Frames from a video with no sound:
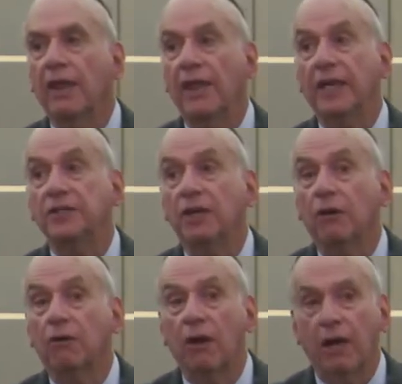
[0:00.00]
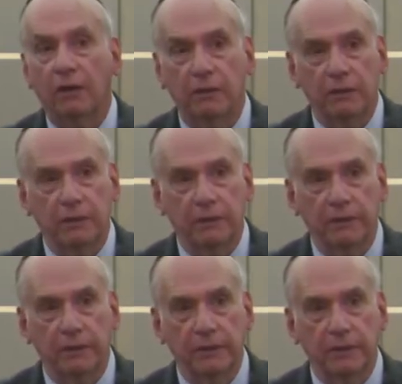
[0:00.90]
That's a crock.
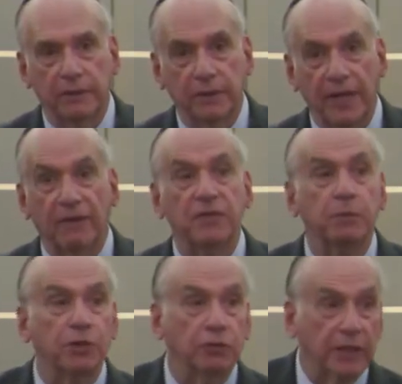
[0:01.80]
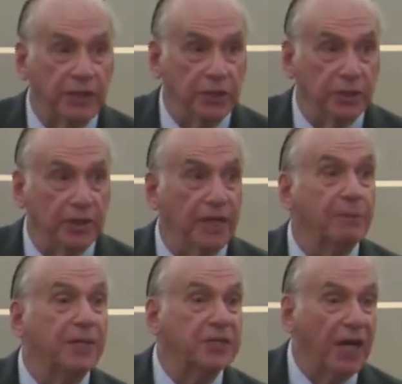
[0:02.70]
They have as much relation to them
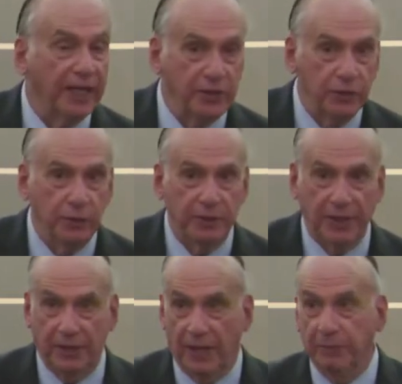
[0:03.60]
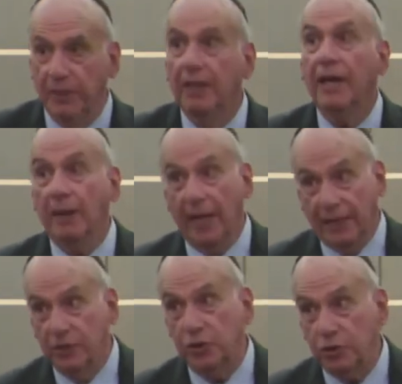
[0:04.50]
as I do to them. And I
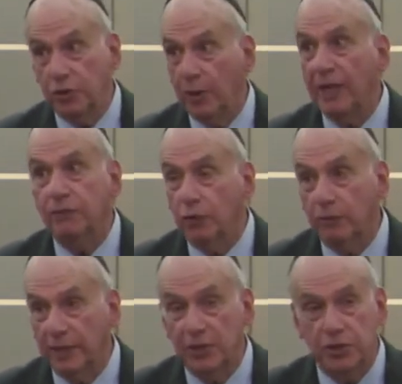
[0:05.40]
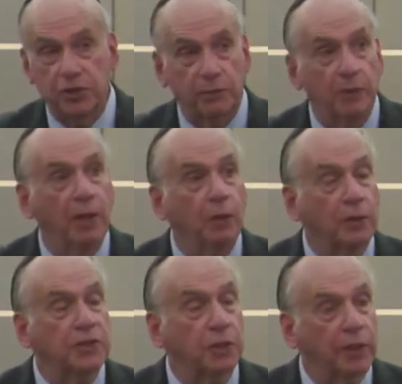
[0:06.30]
can assure you I have no relationship
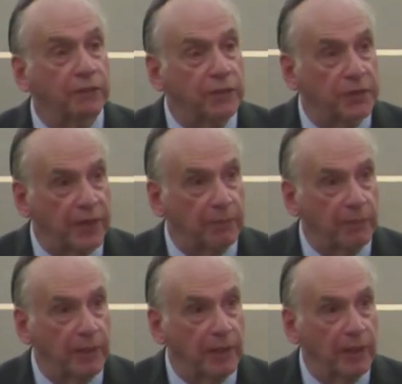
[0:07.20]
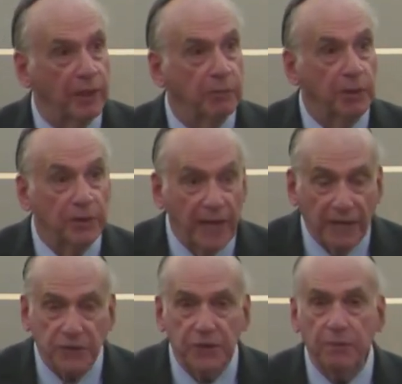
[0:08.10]
whatsoever to them. But
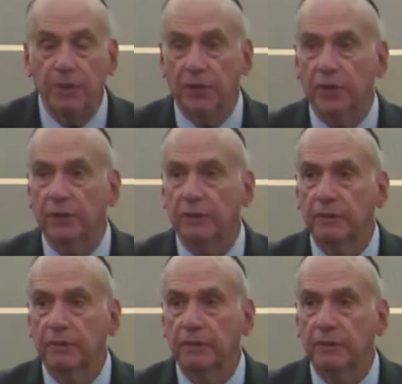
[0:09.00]
that's the myth.